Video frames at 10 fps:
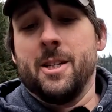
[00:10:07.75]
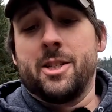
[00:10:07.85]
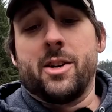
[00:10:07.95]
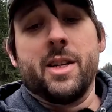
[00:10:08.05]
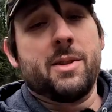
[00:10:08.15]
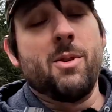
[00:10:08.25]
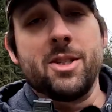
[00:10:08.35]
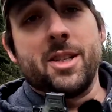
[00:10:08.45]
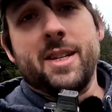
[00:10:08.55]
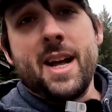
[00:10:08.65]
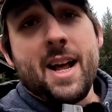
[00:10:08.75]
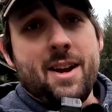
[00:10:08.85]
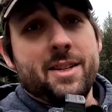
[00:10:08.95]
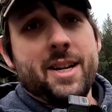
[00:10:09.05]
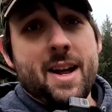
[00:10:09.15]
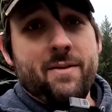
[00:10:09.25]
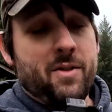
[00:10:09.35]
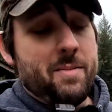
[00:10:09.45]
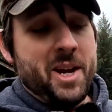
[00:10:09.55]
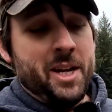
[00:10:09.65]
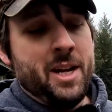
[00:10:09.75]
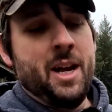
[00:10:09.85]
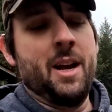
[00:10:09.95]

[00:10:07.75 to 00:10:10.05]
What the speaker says: So this one's a 10 out of 10 for me.